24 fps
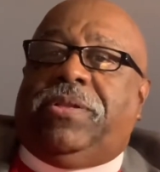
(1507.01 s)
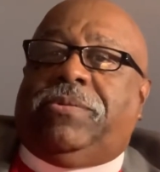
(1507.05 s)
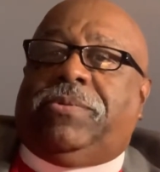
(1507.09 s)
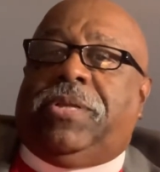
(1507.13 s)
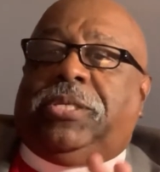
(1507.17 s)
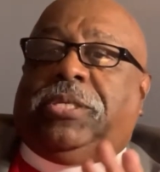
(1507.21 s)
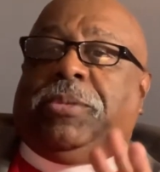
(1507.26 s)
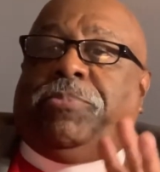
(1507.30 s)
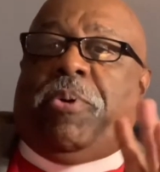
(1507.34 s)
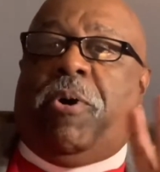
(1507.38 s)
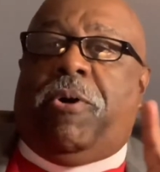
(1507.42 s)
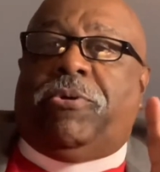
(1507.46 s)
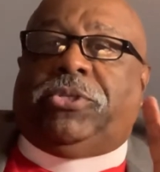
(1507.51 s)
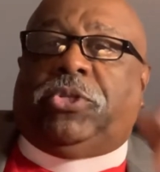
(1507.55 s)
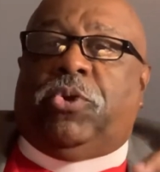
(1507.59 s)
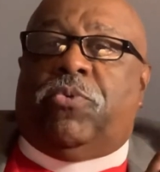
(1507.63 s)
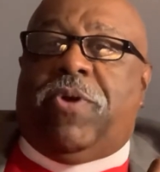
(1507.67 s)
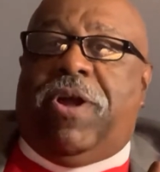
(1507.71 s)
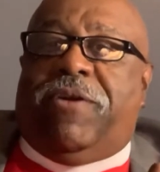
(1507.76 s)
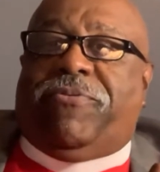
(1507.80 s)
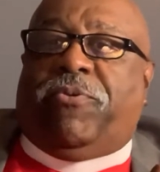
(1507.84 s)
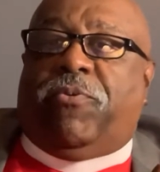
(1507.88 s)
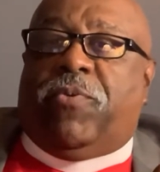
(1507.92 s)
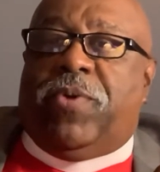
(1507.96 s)
Suppose the
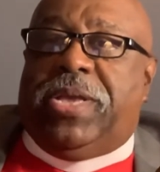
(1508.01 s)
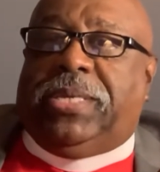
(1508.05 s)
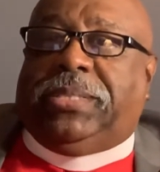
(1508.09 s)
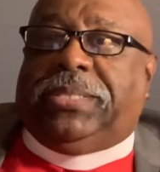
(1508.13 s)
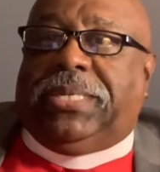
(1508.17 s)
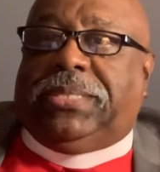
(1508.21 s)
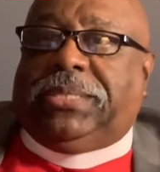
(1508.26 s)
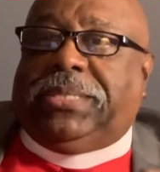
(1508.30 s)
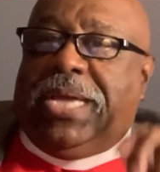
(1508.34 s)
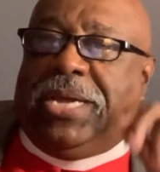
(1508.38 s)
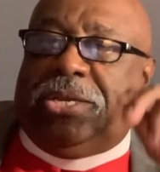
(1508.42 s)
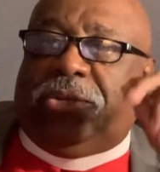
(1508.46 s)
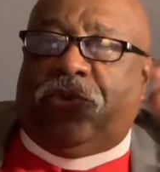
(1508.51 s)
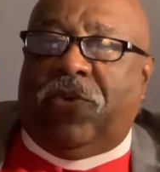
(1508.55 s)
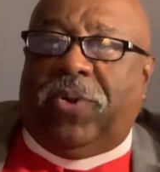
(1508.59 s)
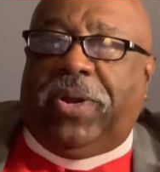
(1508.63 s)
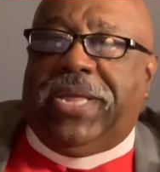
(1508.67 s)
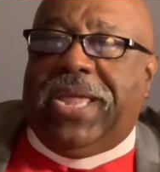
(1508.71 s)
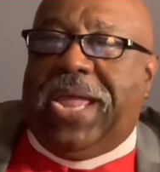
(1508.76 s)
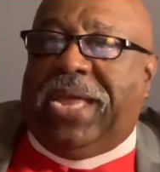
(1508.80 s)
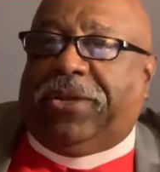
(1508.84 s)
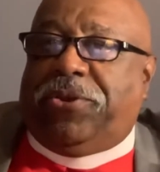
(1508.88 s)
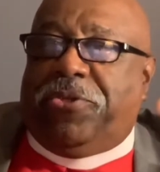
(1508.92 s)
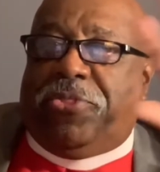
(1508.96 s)
referees had said
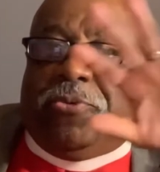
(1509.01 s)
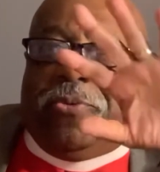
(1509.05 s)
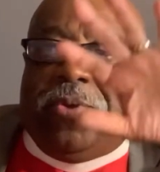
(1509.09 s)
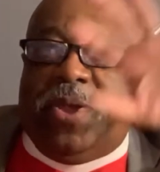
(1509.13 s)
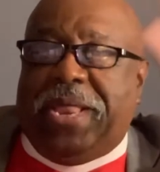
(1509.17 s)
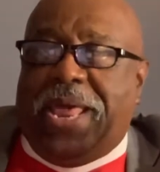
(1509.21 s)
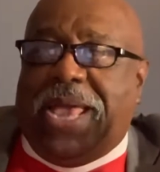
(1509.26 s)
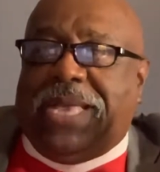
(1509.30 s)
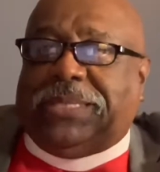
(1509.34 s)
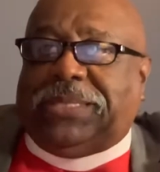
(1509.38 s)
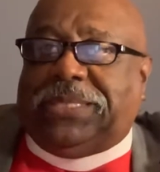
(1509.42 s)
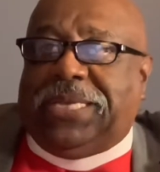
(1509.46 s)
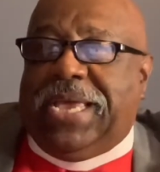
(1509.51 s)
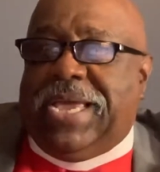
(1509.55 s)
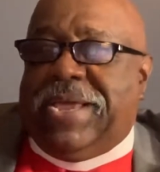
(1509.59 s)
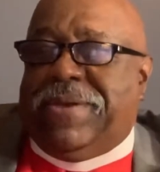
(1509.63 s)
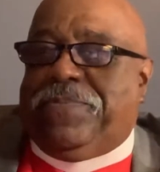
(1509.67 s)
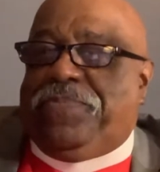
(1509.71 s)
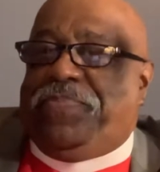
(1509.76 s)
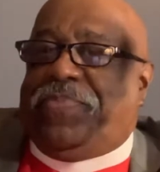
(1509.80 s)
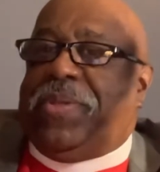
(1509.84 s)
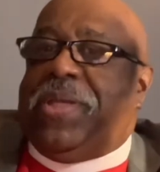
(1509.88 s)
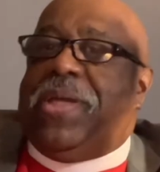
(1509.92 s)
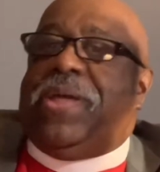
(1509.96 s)
28-3, that's it.
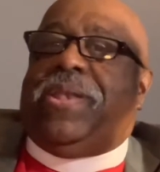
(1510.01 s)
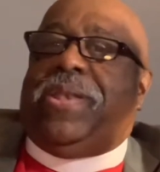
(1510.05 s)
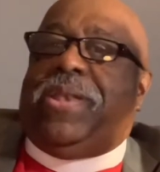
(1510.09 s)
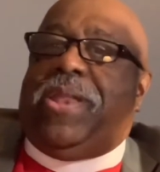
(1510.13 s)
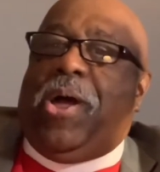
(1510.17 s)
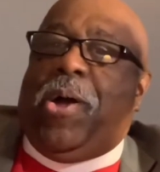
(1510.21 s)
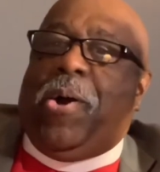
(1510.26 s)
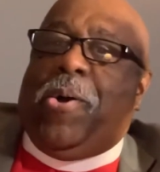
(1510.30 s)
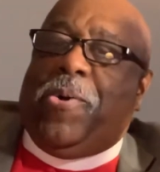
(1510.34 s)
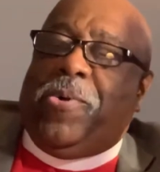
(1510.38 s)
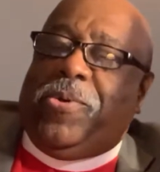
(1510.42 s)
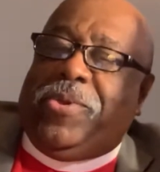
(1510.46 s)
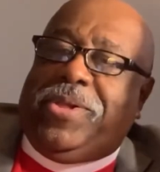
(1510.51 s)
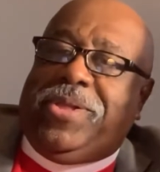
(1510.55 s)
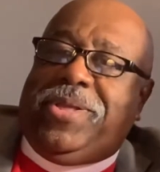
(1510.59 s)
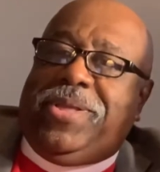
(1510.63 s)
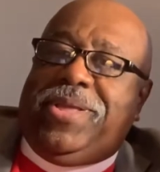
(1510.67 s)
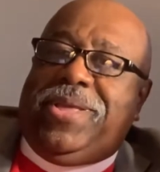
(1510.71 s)
No.